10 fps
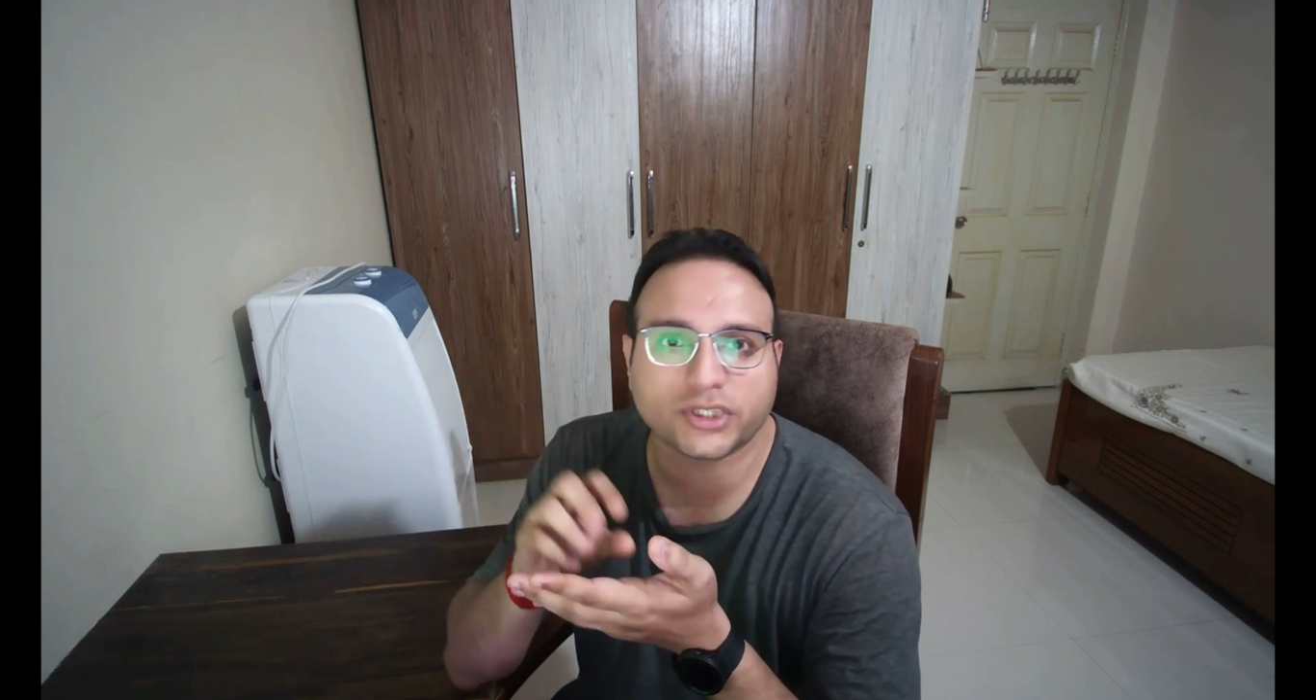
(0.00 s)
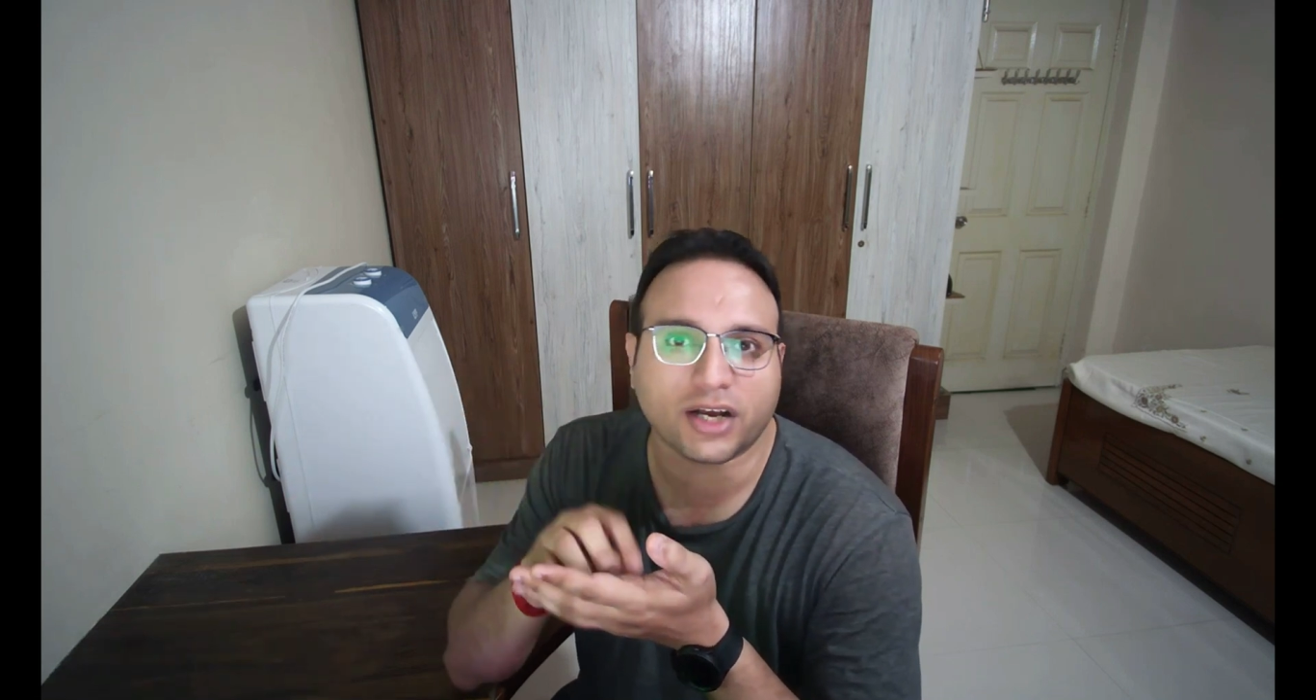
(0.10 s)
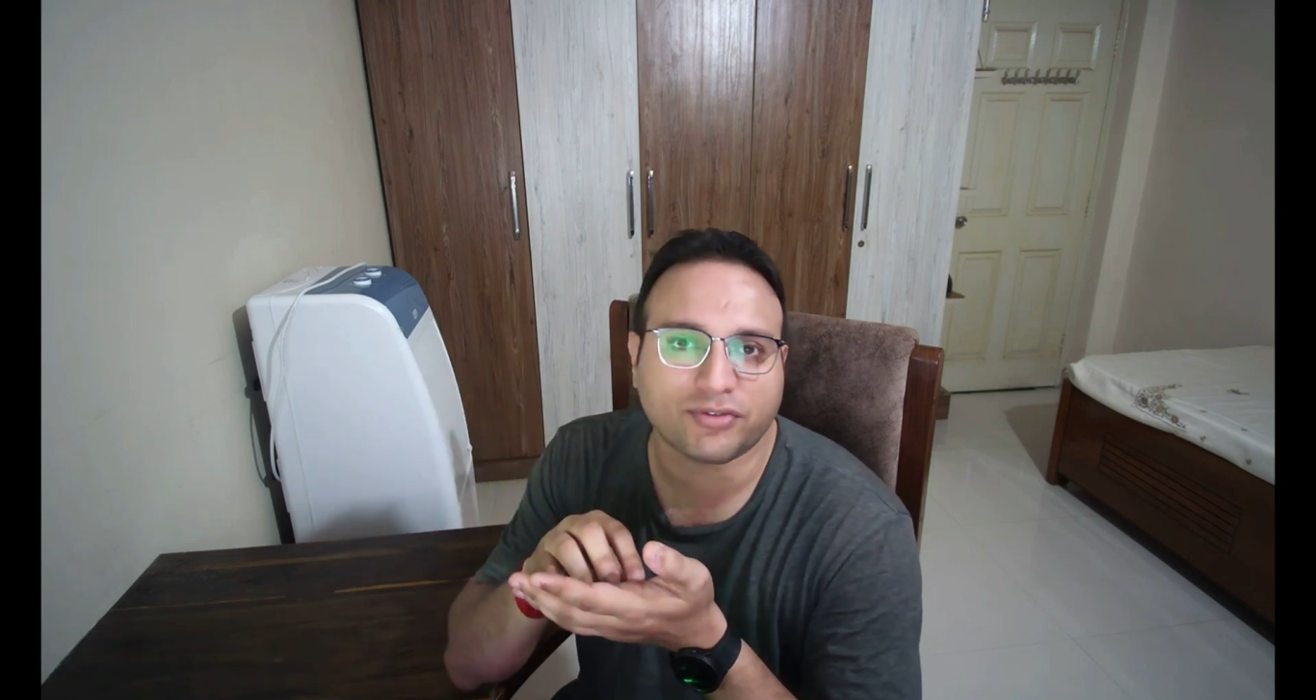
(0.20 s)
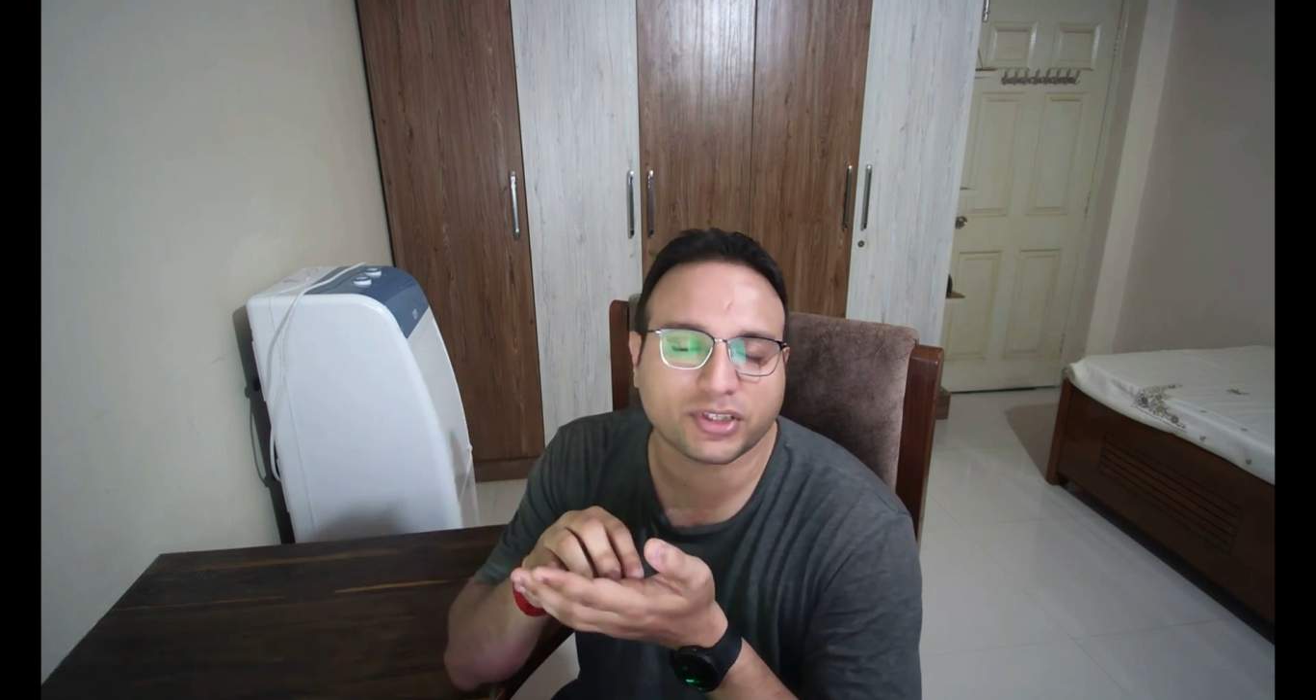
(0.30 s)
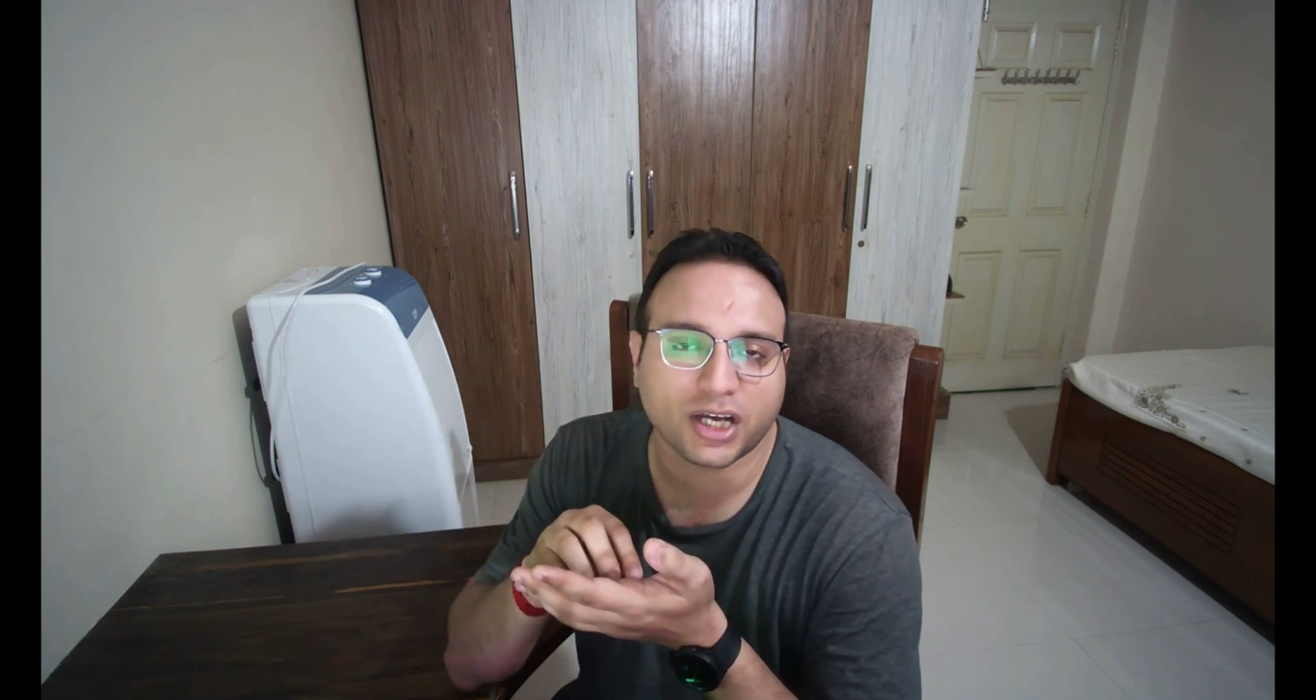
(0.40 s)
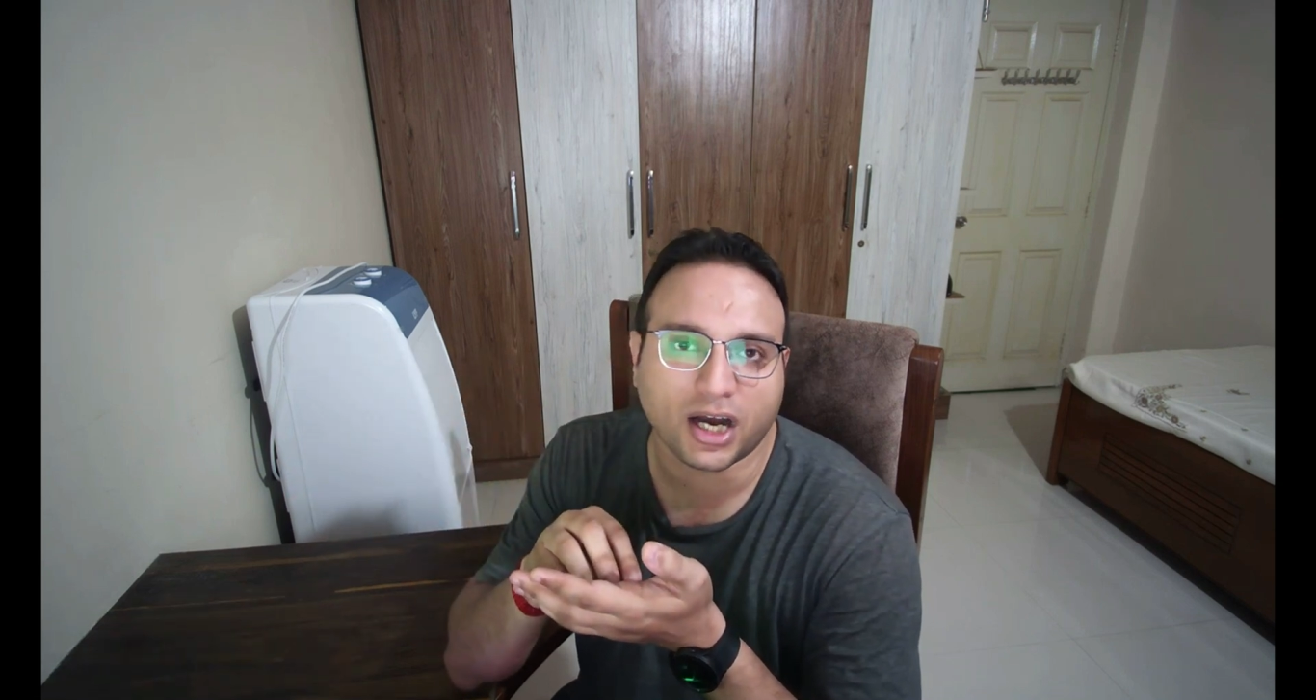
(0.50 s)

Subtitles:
it after the